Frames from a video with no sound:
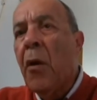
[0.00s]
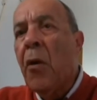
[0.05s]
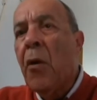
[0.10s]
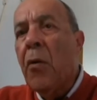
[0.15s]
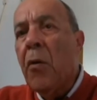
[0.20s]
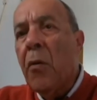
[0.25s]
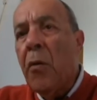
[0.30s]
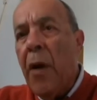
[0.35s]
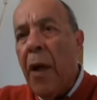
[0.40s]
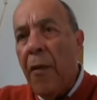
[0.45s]

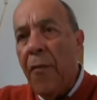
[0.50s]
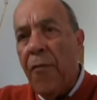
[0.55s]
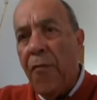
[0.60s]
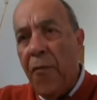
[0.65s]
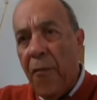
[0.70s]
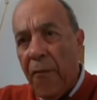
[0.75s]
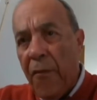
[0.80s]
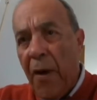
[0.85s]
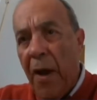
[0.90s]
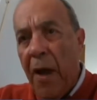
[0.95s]
who had
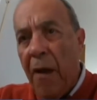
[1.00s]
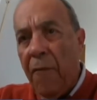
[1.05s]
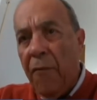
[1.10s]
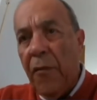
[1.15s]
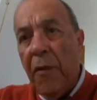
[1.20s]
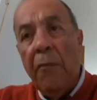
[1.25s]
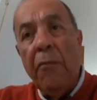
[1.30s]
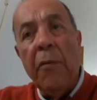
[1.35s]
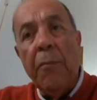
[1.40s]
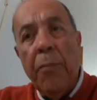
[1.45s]
survived.
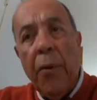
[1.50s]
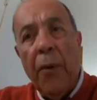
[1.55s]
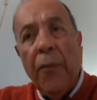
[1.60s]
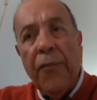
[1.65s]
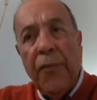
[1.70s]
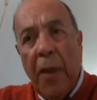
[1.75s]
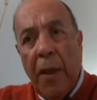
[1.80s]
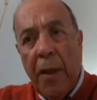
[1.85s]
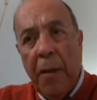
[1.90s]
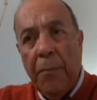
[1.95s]
They were
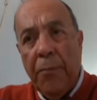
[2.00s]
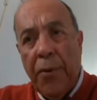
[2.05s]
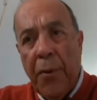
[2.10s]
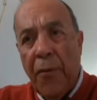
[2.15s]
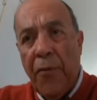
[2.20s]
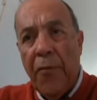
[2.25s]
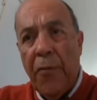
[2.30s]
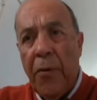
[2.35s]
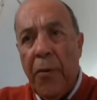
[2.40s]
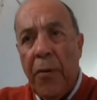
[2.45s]
both taken
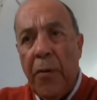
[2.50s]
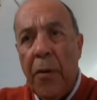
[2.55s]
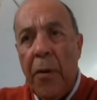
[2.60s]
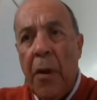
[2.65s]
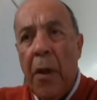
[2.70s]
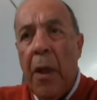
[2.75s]
prisoner,